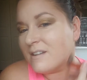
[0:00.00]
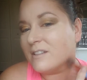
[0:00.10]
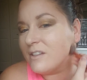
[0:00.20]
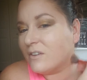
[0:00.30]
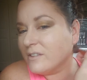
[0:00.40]

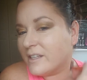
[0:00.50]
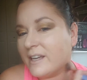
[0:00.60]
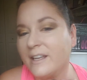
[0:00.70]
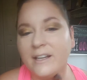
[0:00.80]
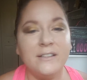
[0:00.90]
So to
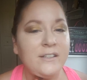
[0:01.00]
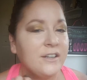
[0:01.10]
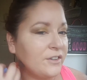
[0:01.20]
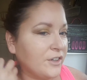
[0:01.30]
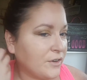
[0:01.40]
get into
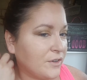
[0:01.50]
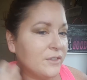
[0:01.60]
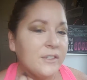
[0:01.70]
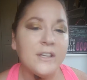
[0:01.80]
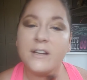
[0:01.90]
your
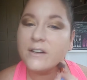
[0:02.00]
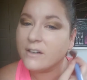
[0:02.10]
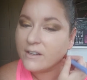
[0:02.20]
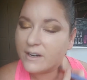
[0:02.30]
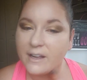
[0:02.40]
nose
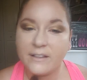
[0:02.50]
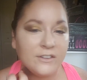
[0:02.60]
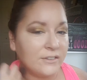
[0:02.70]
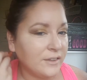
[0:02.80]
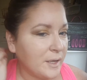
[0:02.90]
here and
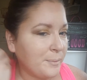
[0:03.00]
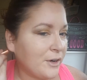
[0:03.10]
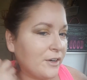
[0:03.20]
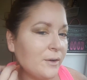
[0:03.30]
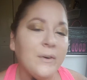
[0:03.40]
your lip,
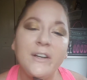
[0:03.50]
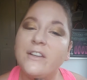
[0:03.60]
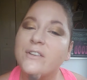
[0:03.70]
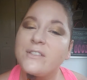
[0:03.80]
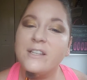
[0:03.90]
you're going to want to
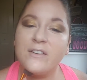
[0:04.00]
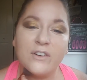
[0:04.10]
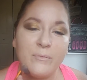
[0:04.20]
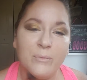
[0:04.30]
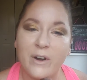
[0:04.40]
use a
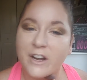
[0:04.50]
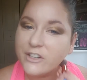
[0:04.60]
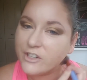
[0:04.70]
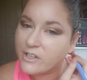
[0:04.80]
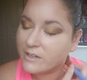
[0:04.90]
different
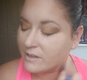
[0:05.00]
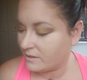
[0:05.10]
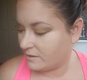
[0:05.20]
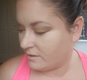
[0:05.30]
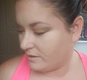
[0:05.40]
brush.
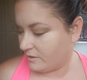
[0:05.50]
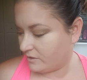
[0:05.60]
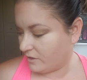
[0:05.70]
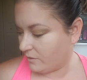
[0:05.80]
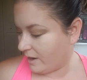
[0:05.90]

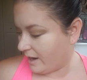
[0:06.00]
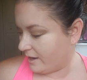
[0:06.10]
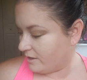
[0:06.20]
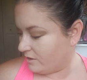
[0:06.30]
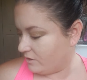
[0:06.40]
So I
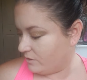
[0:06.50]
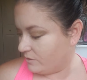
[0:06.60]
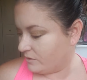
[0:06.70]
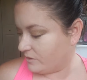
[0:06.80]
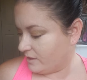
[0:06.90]

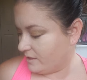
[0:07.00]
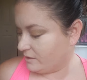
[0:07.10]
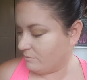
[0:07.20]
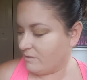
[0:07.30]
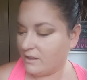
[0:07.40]
use
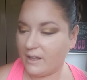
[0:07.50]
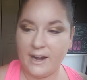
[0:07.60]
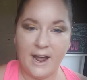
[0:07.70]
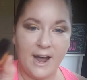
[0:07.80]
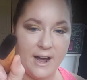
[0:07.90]
something that
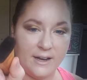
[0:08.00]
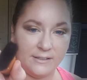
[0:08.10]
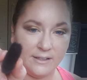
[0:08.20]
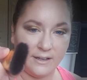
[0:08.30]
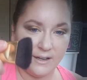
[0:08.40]

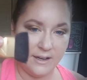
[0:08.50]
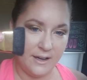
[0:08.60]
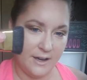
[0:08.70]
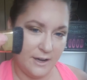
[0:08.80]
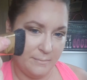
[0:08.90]
has like
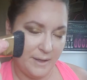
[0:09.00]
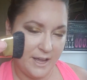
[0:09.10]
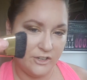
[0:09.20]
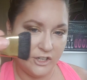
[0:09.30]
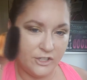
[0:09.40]

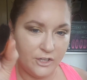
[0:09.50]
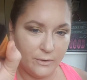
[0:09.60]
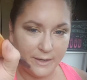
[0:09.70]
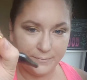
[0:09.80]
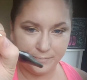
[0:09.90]
edges to
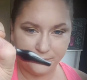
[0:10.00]
it.